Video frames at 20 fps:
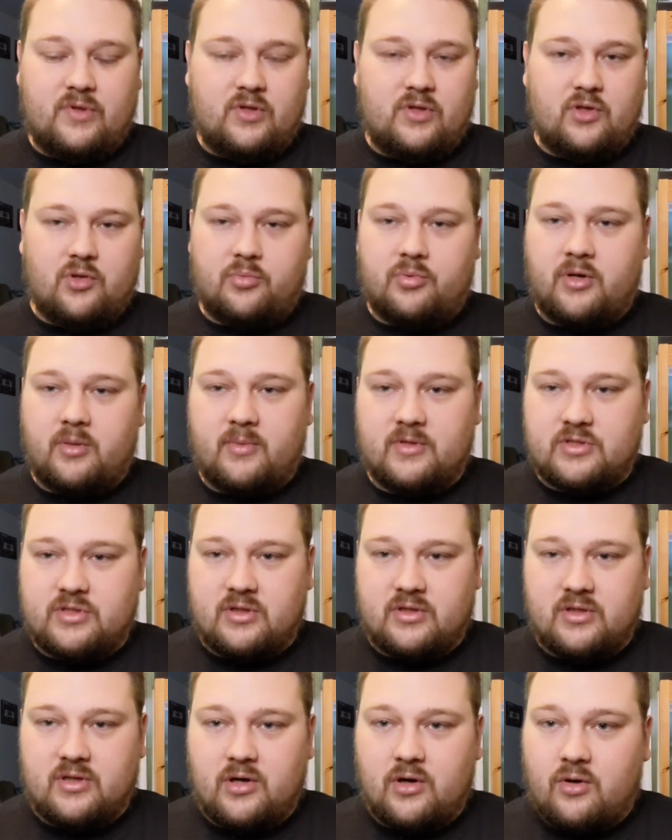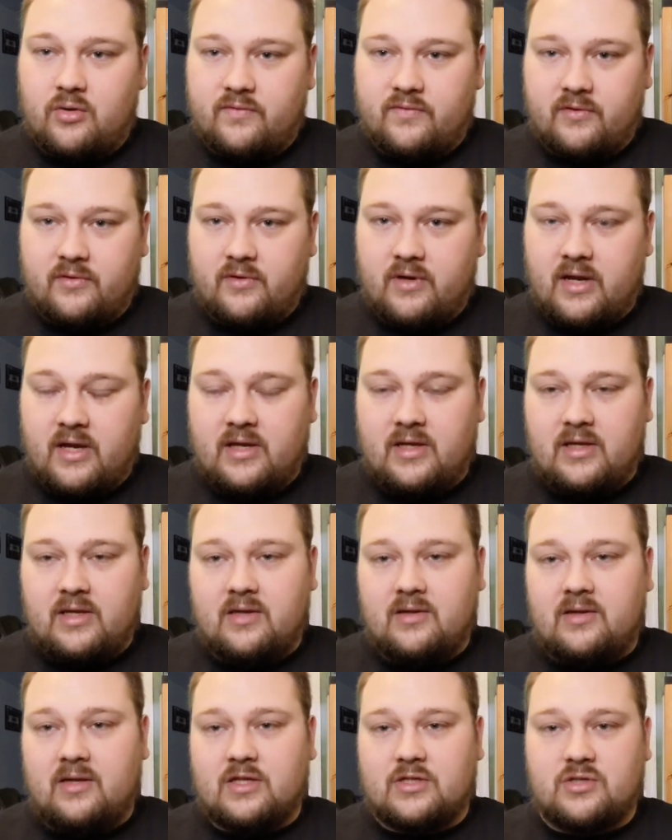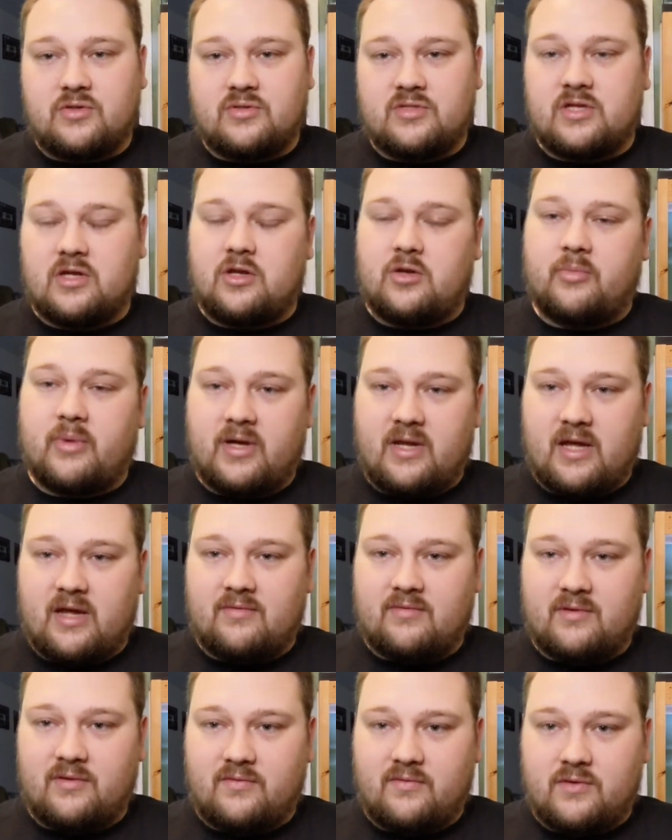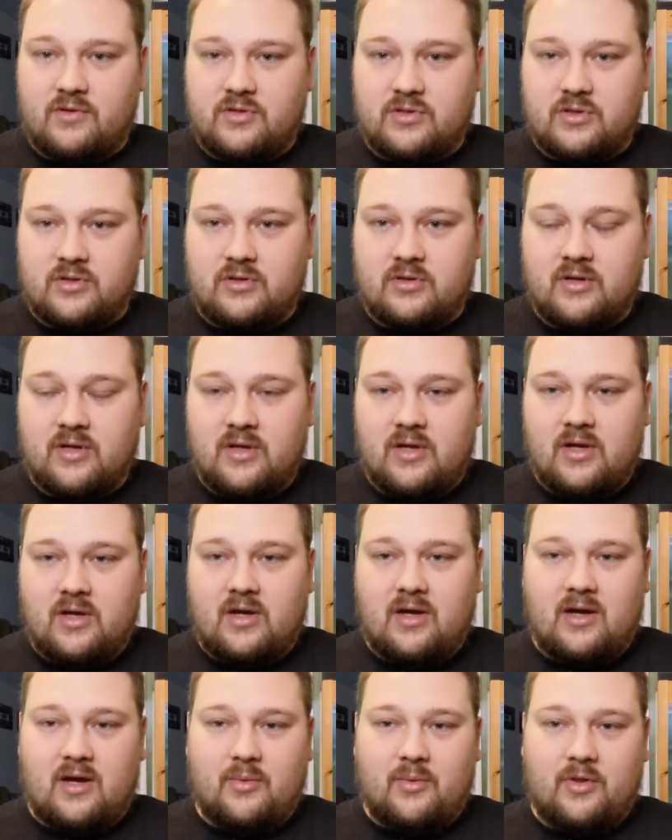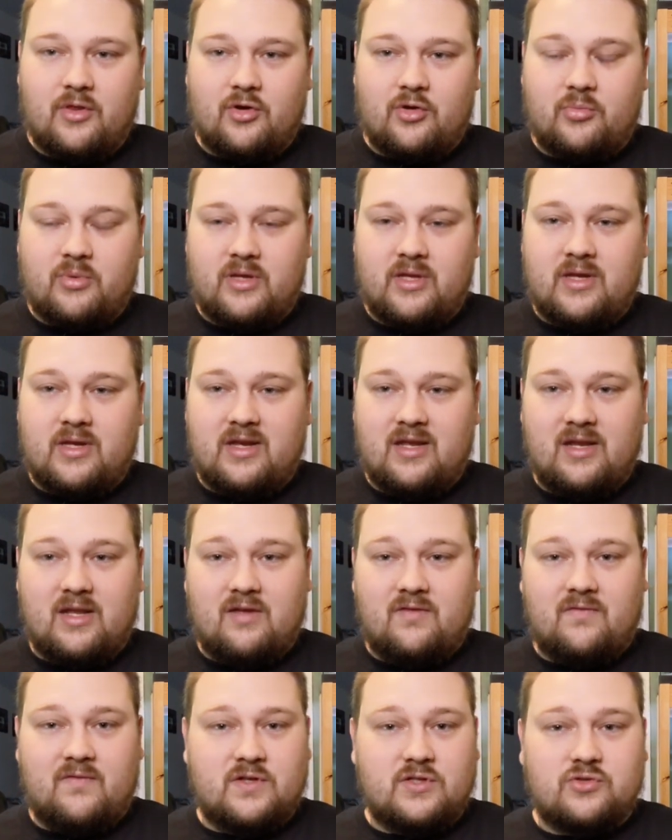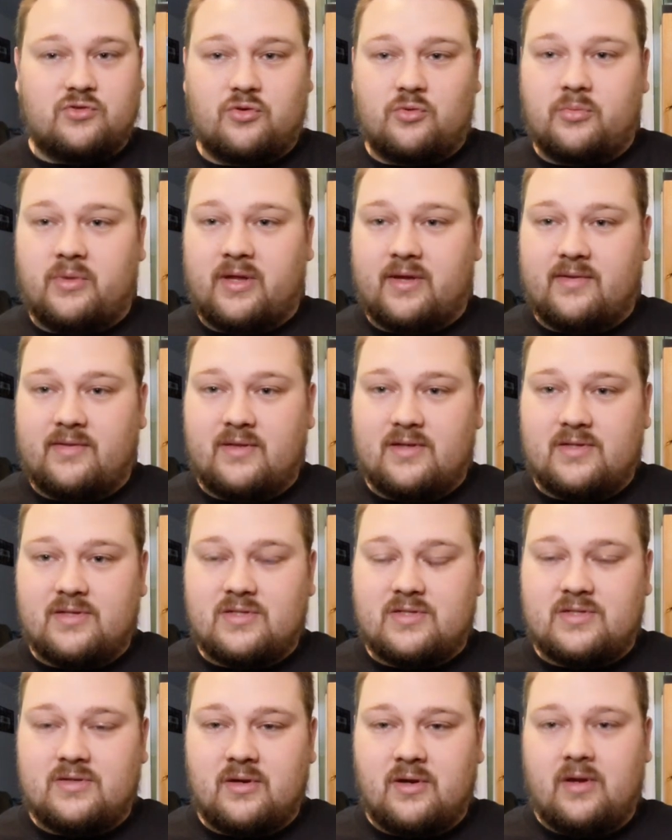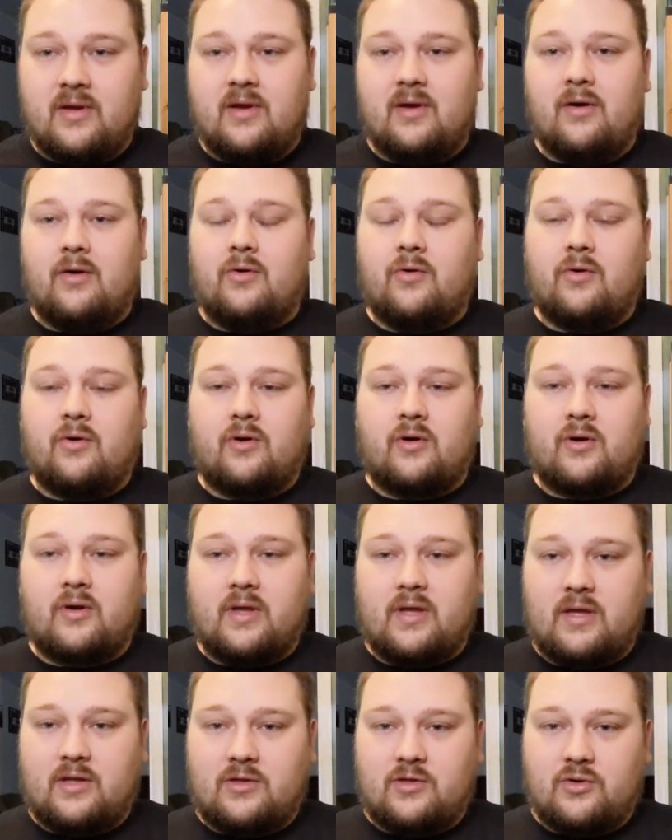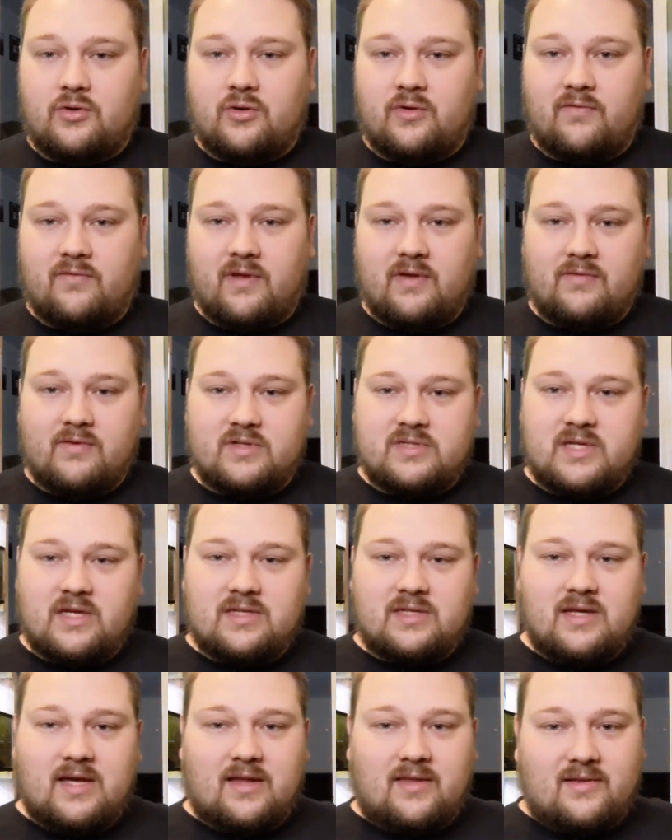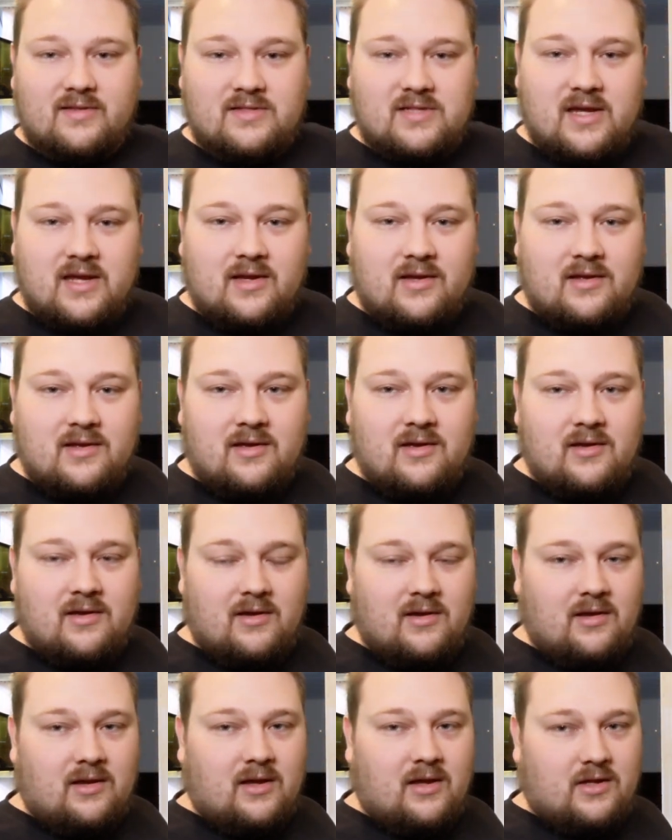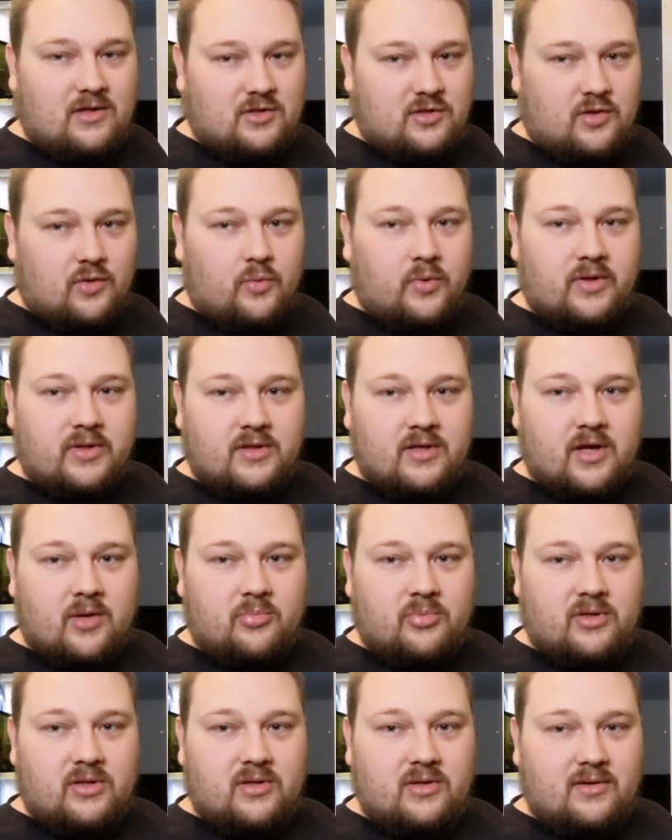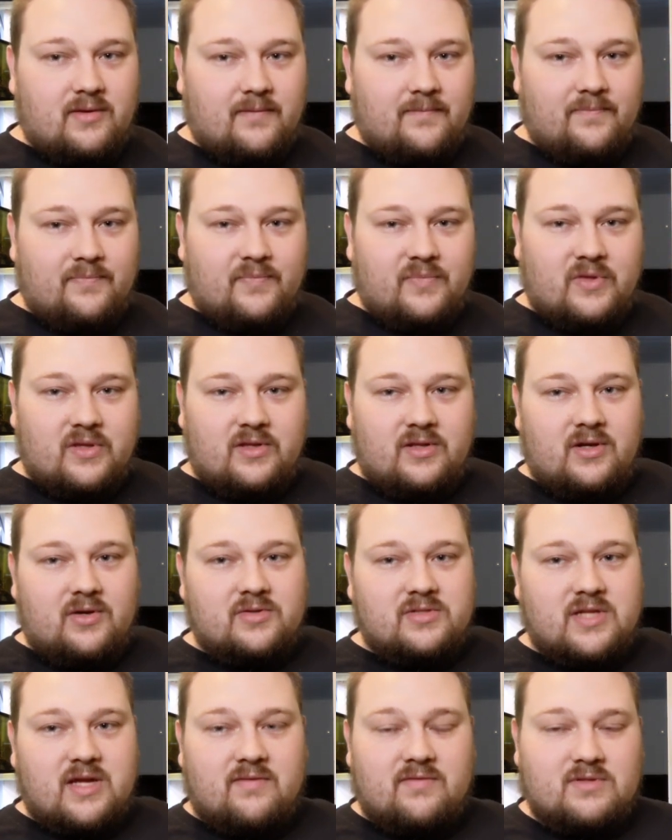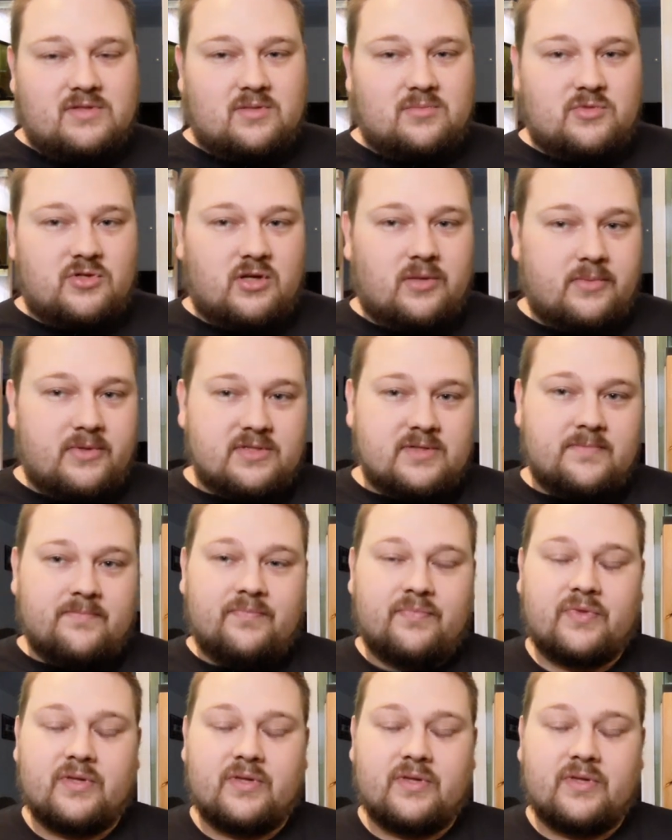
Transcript: you're pretty much good to go for any issues that you might have in the future, whether it be in a fish room like this or in your favorite 10-gallon tank and your one guppy, is having some troubles.